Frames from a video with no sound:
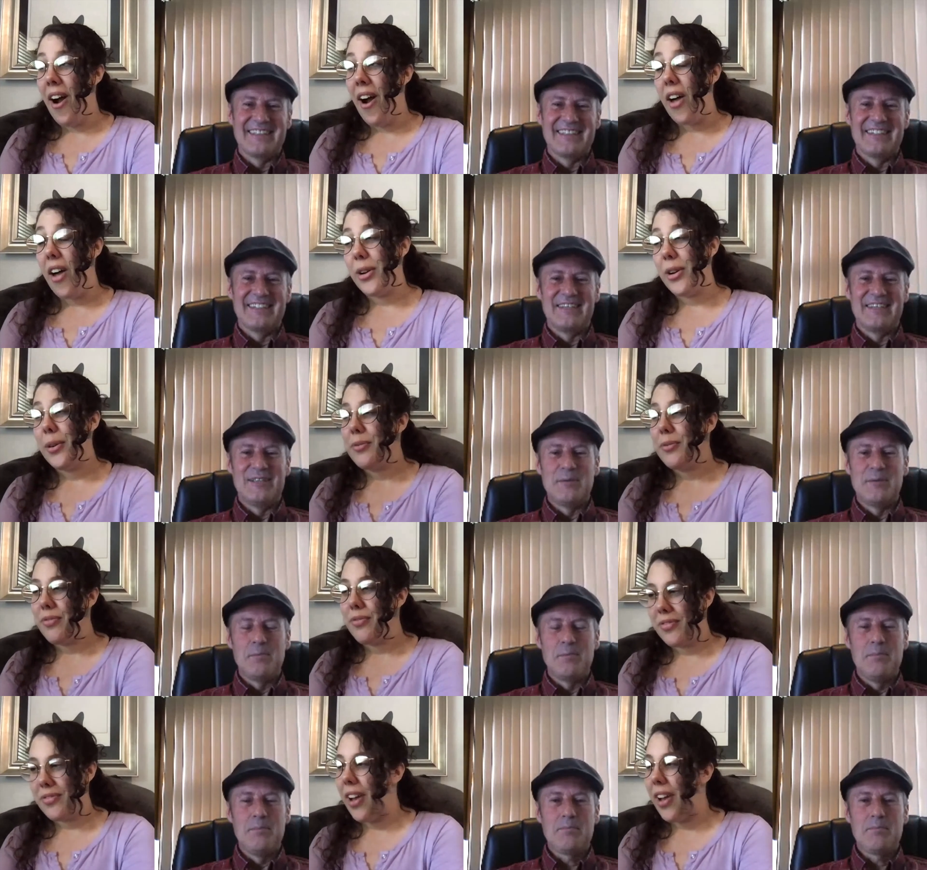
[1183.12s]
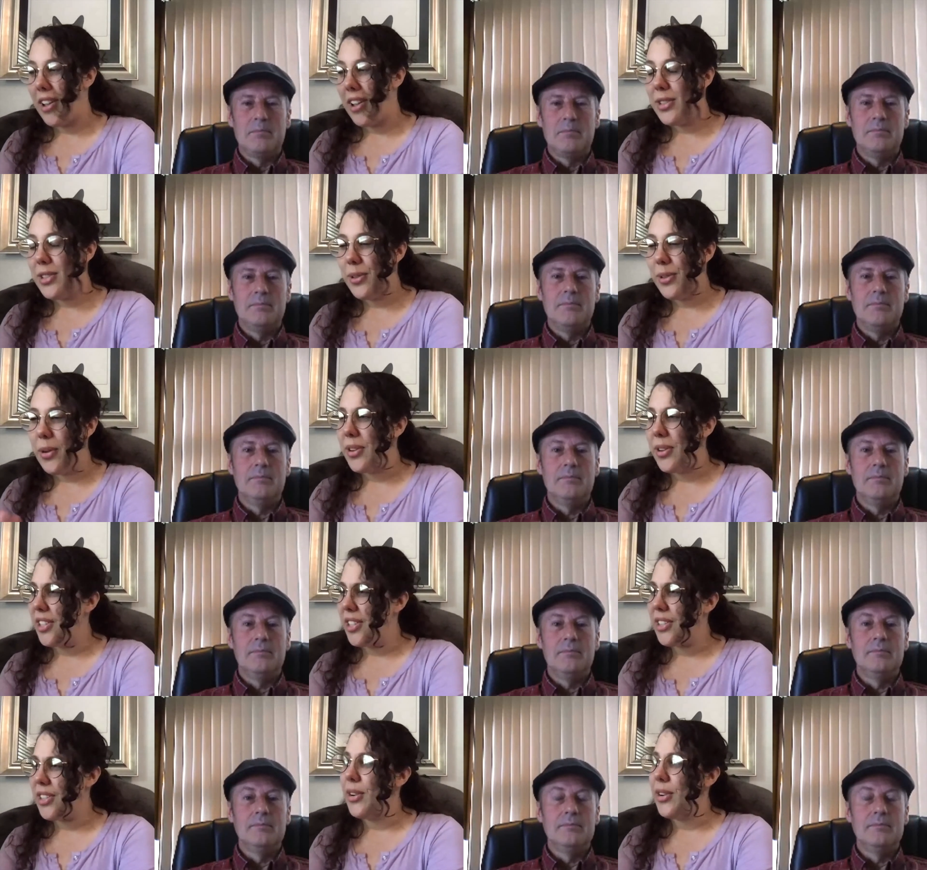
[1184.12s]
Speaker 1: Although I do know
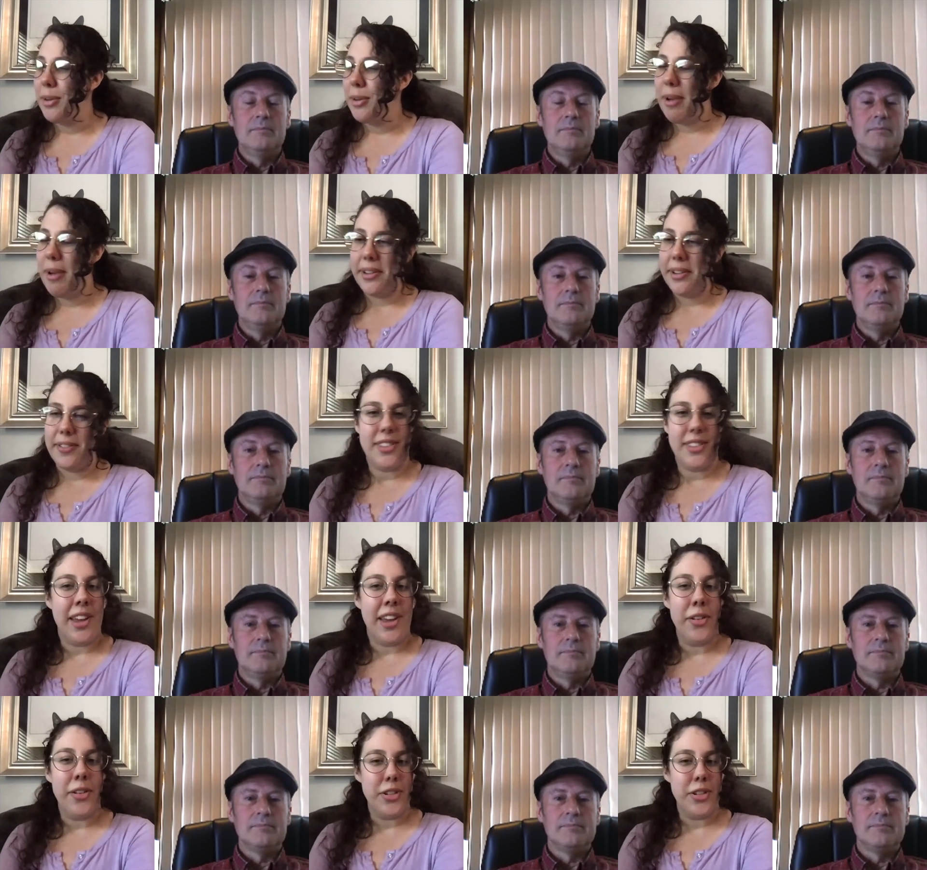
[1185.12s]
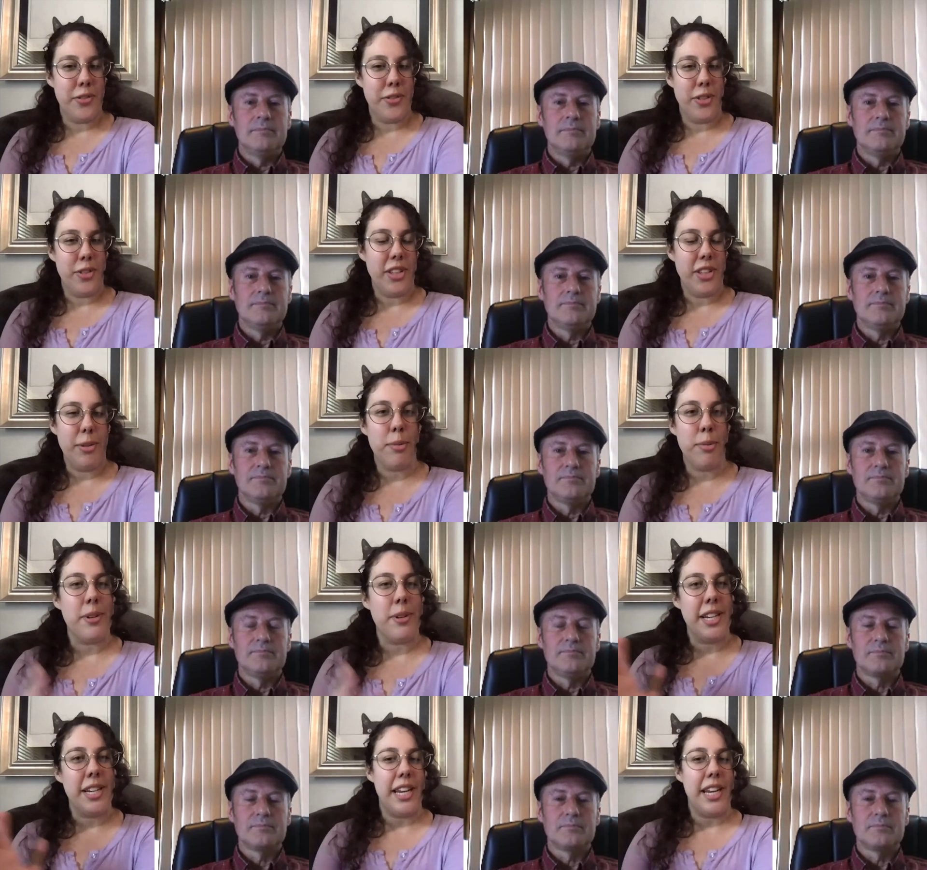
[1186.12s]
there's a certain amount of nostalgia for the
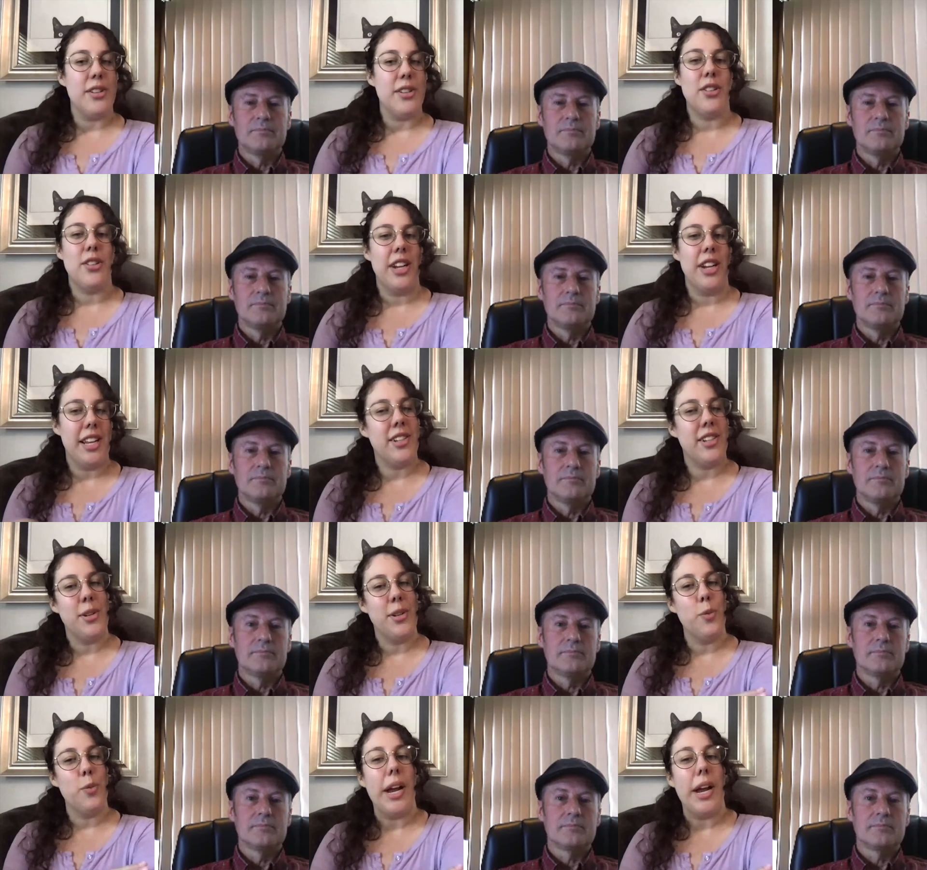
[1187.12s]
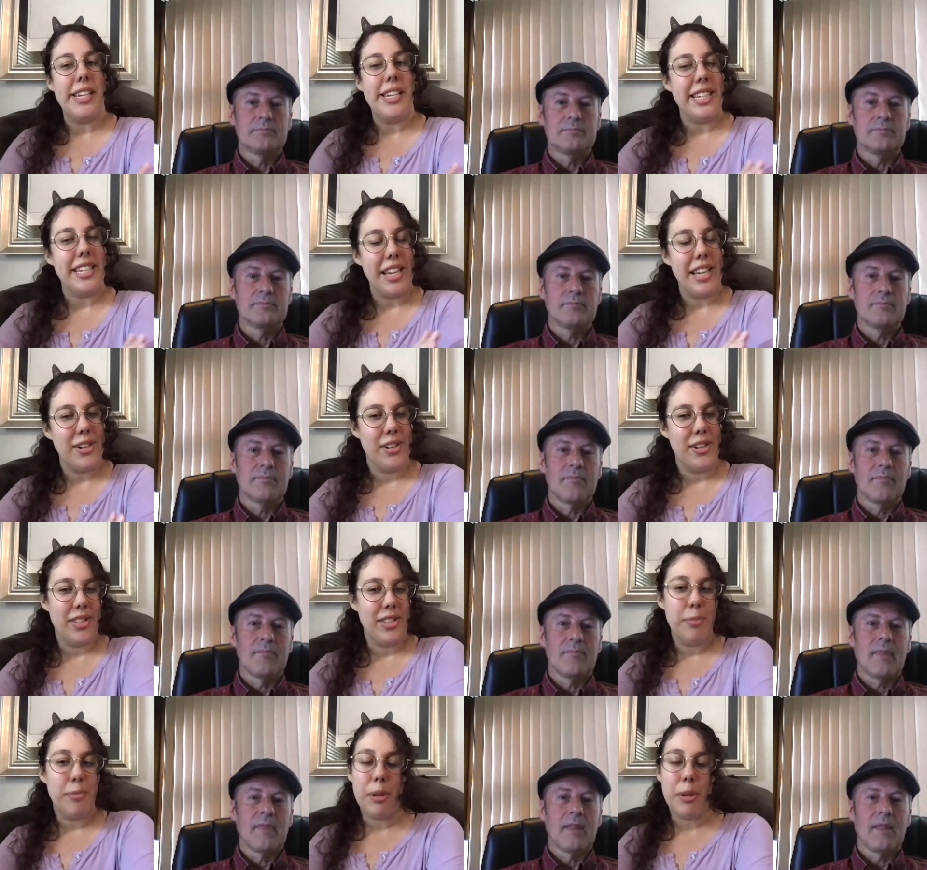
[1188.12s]
pre-internet writing era,
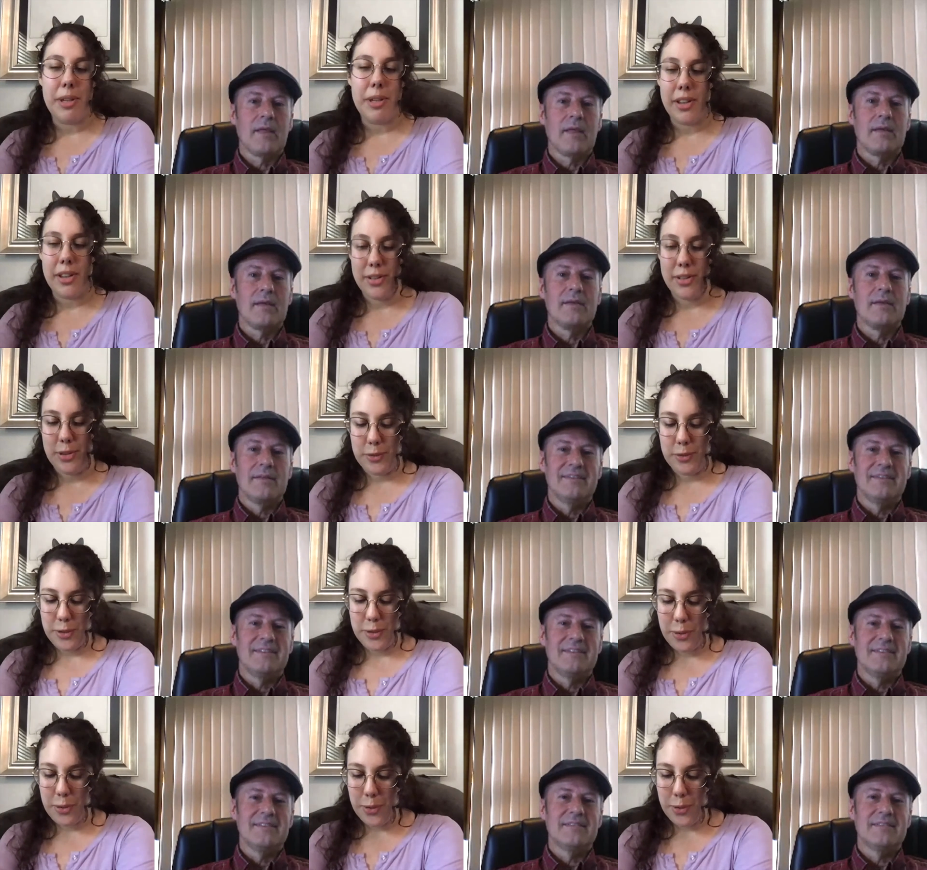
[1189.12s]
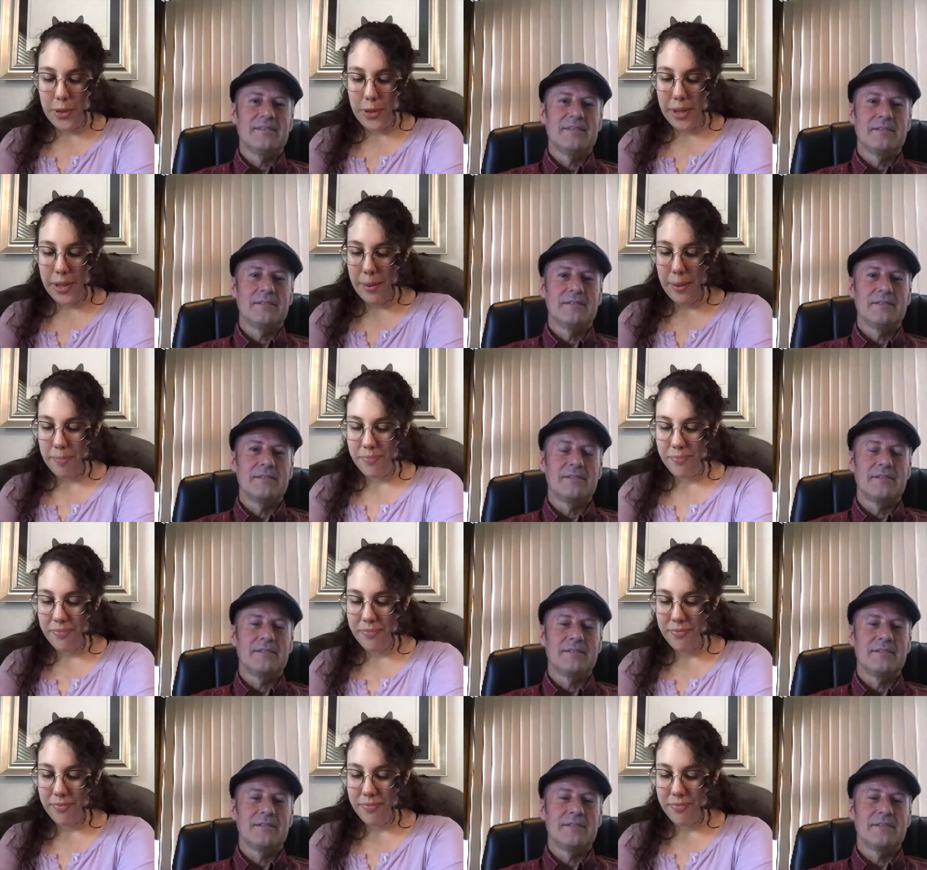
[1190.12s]
simply because of the whole. Um,